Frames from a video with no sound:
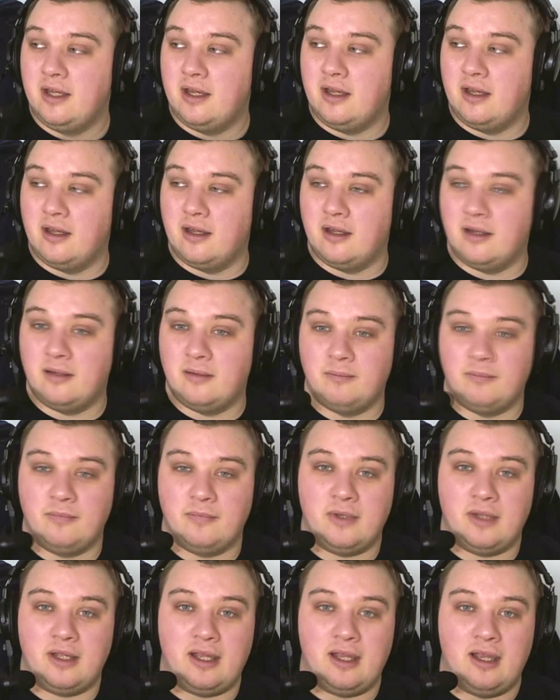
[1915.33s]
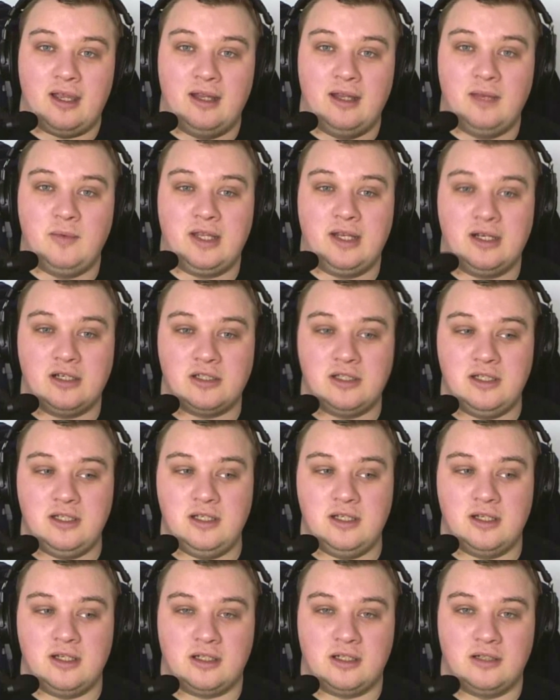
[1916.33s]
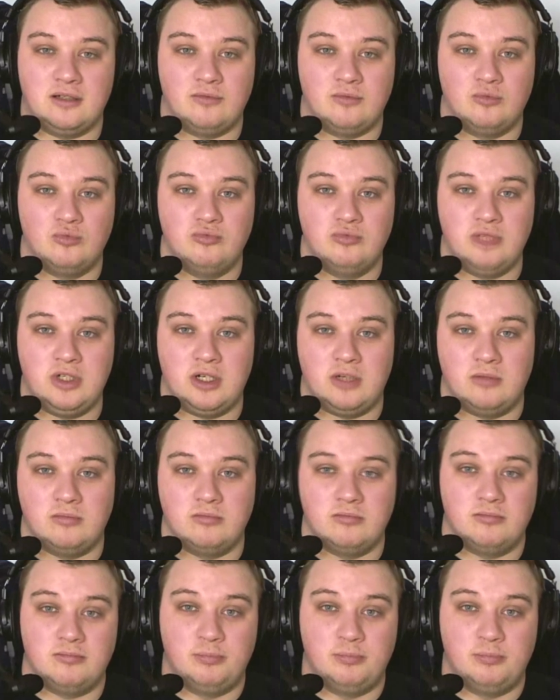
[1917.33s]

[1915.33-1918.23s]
And then we can actually kind of, you know,